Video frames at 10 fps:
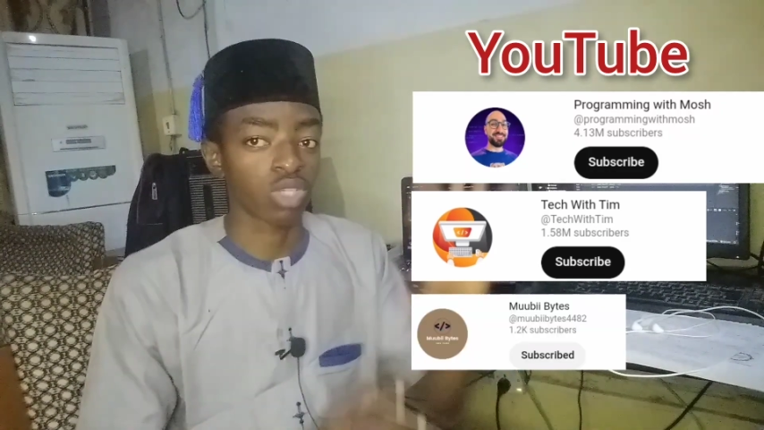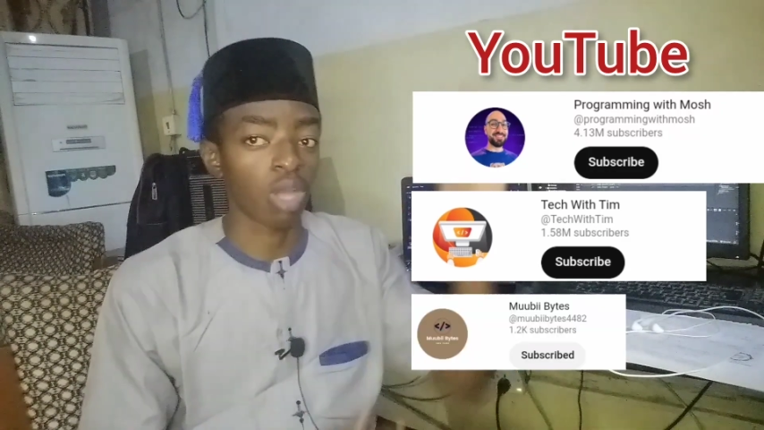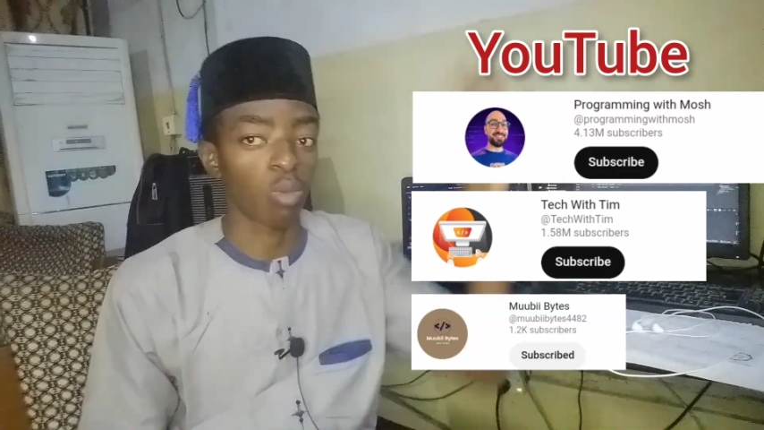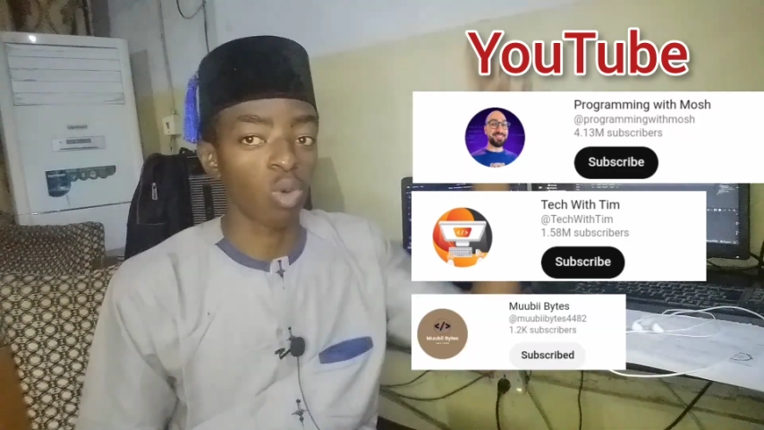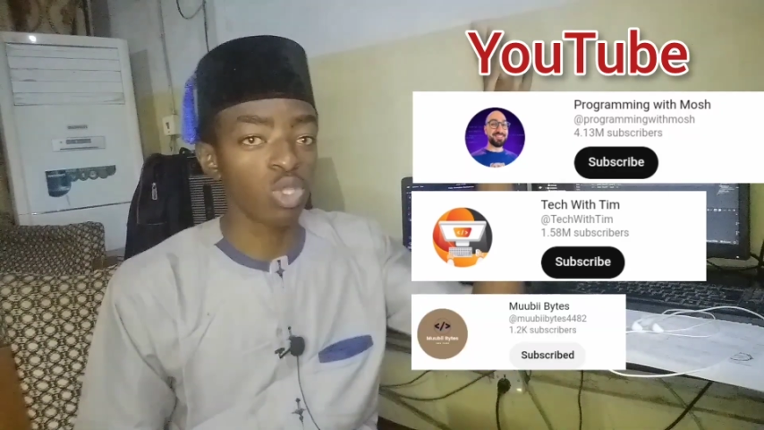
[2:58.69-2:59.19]

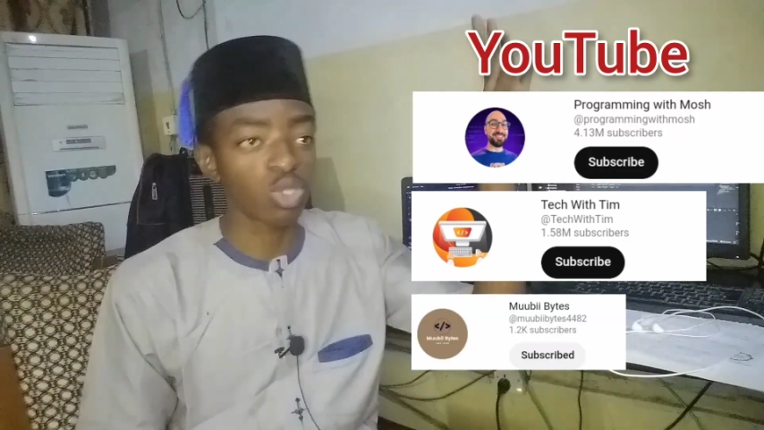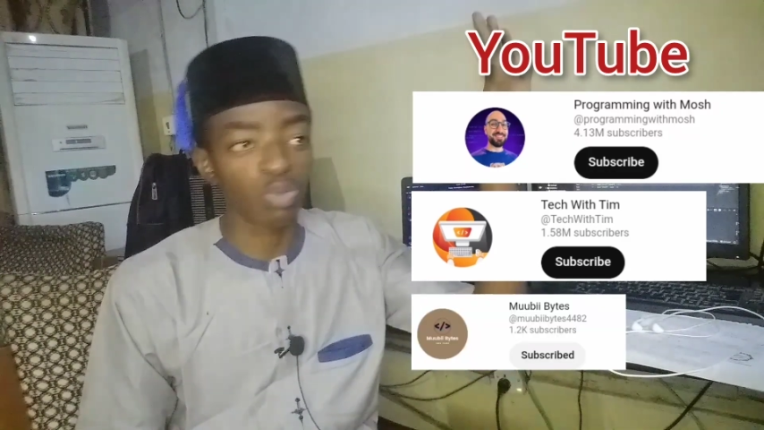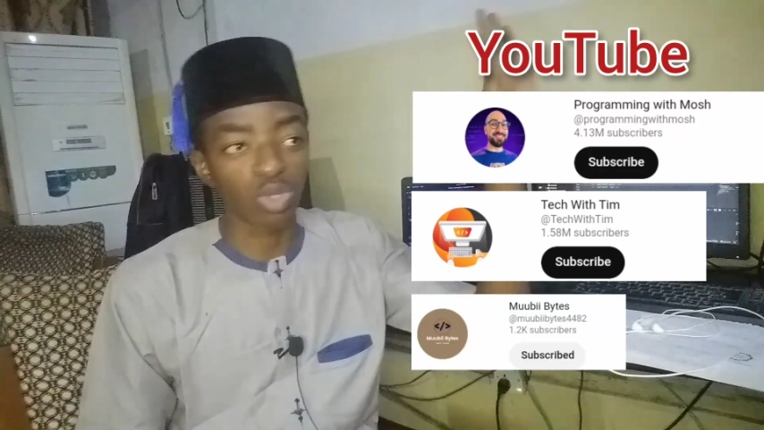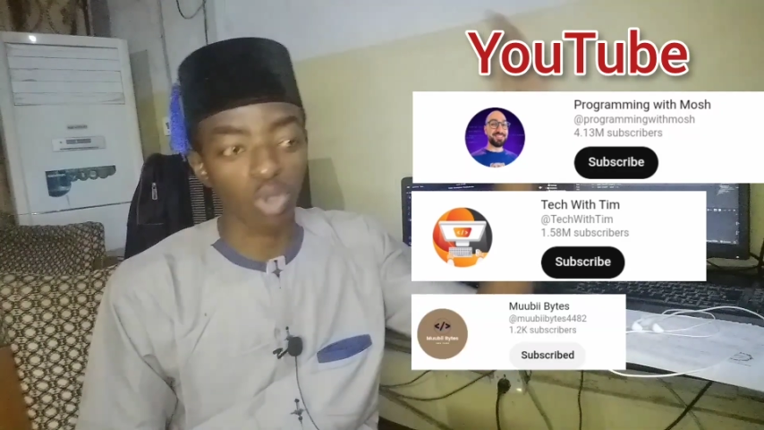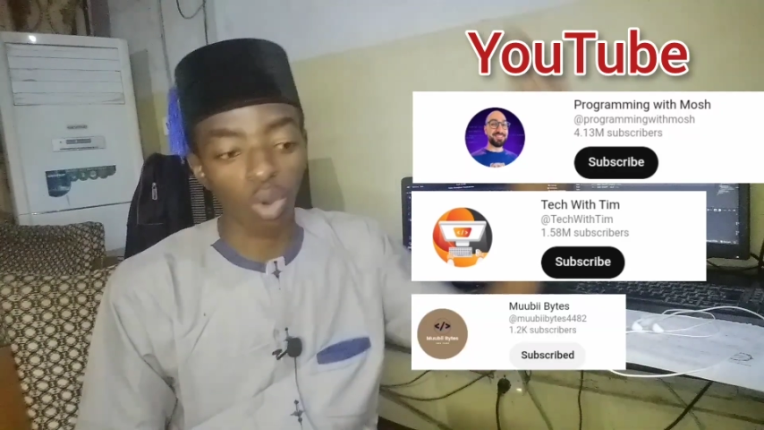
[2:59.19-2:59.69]
I'm going to
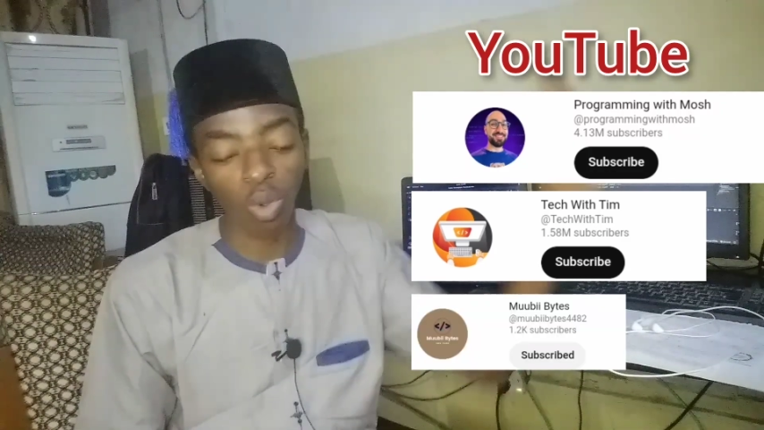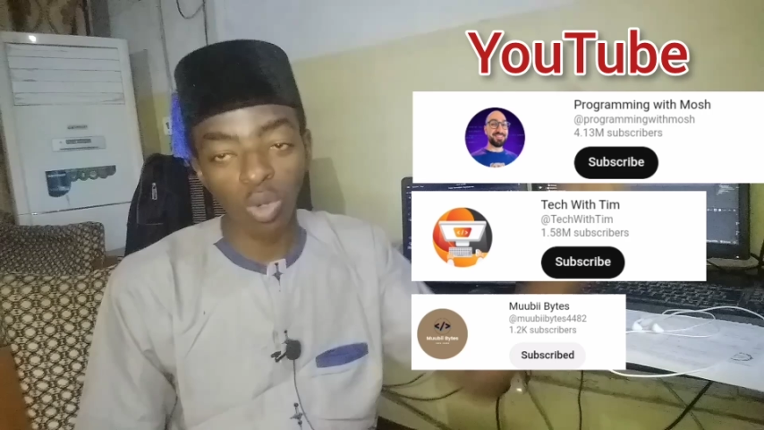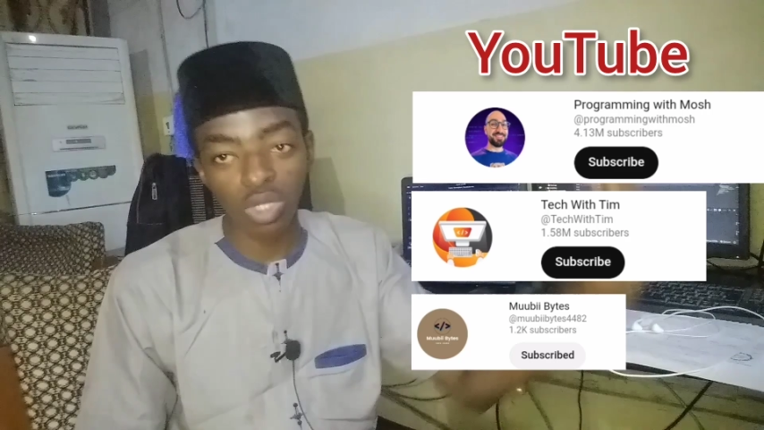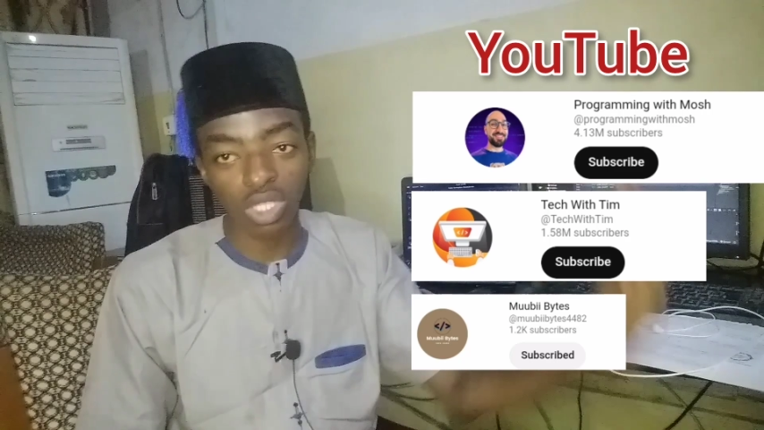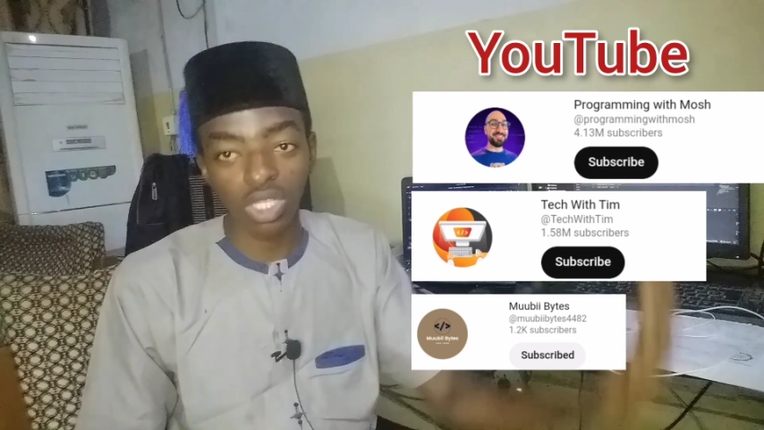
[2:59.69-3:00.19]
put all
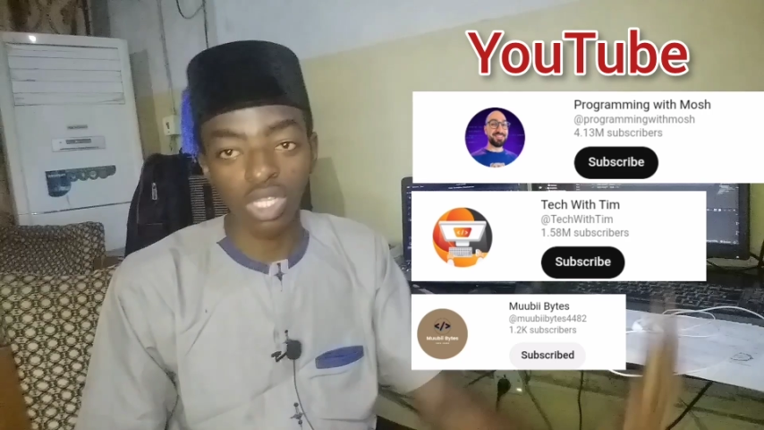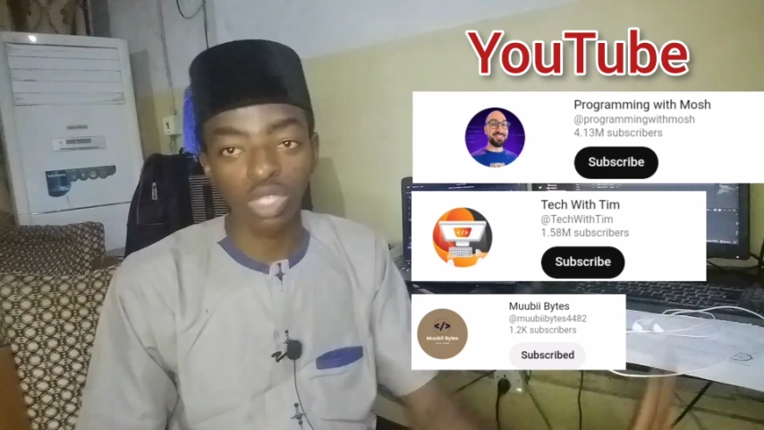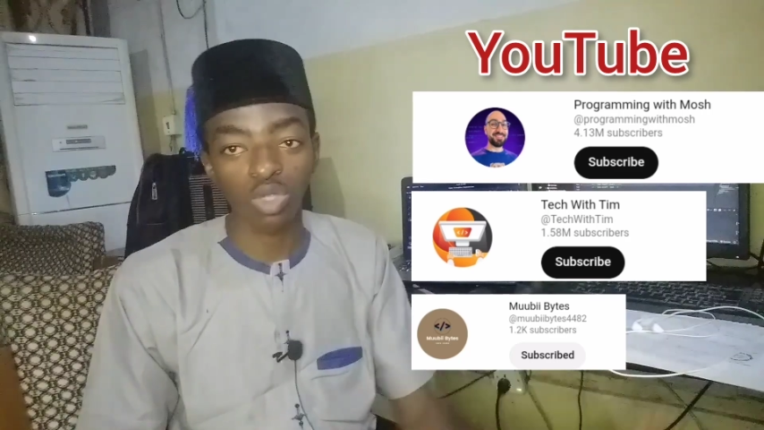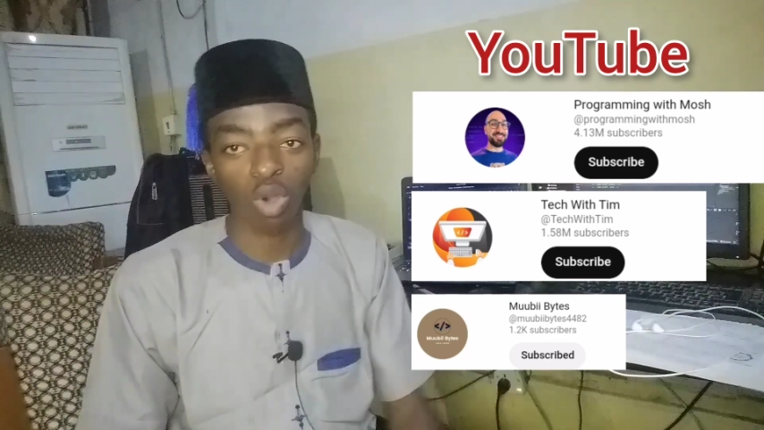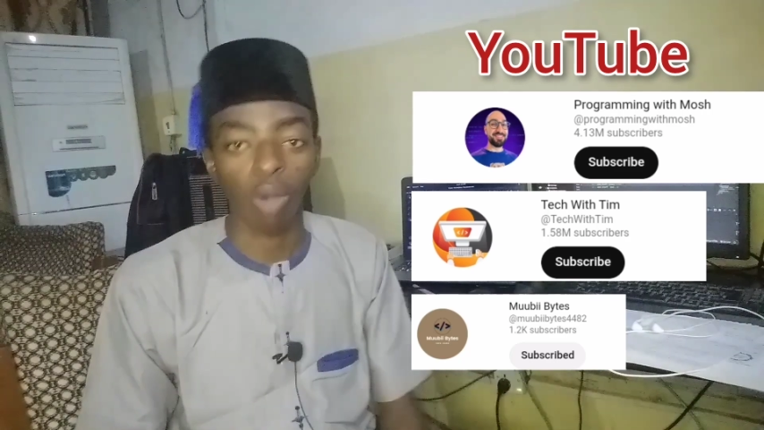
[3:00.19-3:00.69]
the series
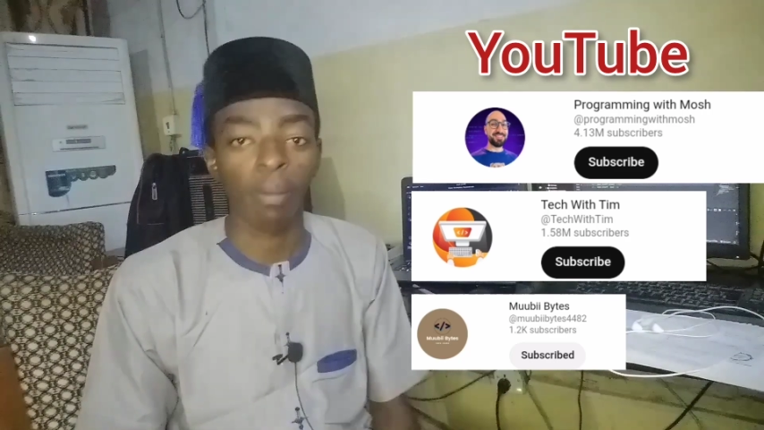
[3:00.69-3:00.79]
of